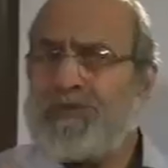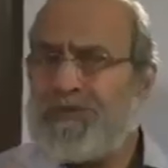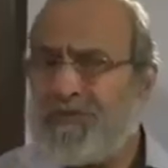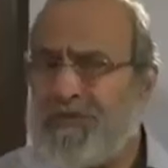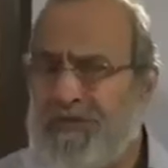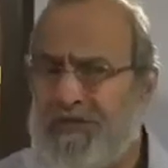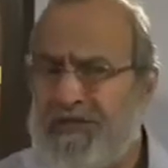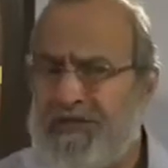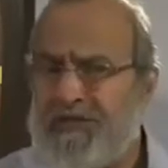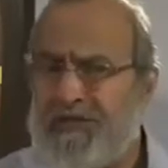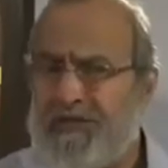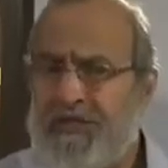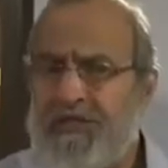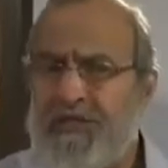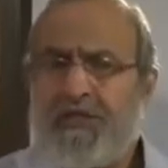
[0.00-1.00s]

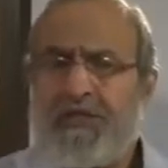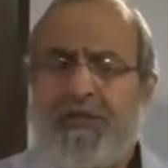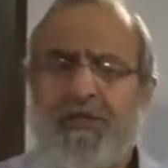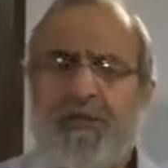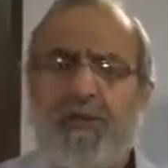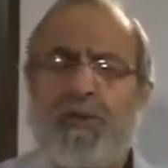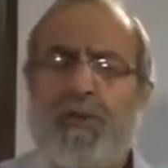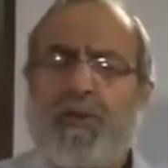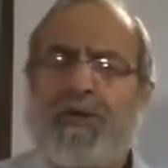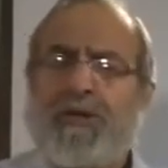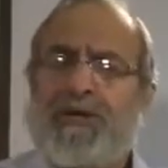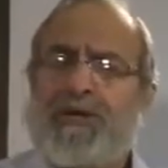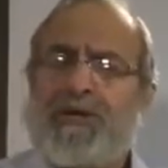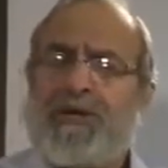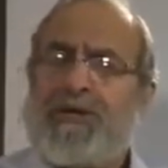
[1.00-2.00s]
possibilities
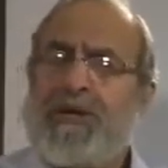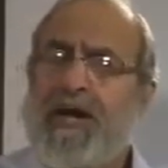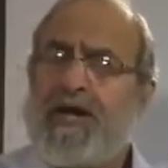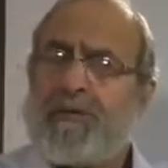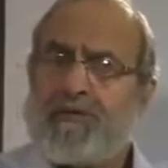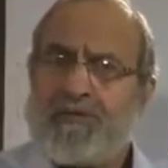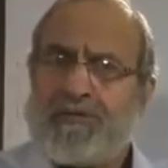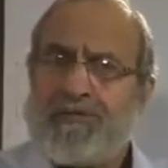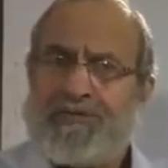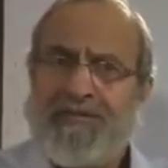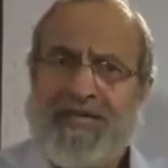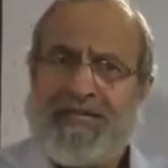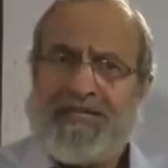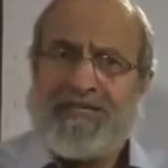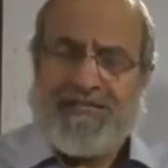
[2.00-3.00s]
wherein a noun
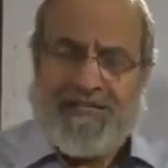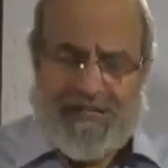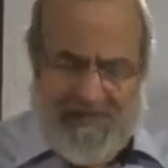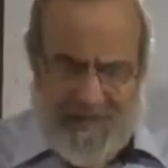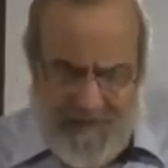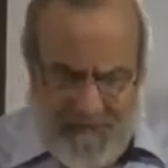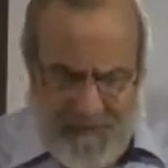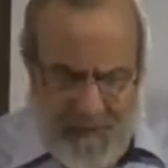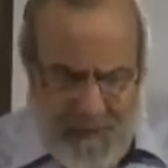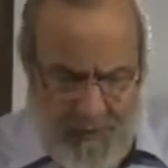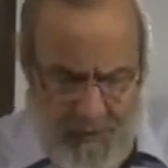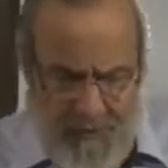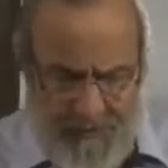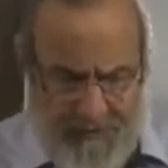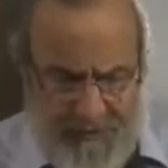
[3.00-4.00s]
takes the
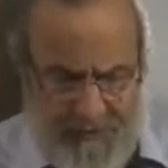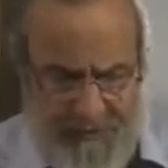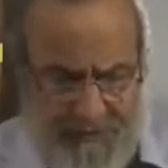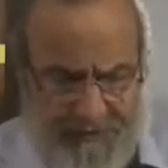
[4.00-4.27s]
form of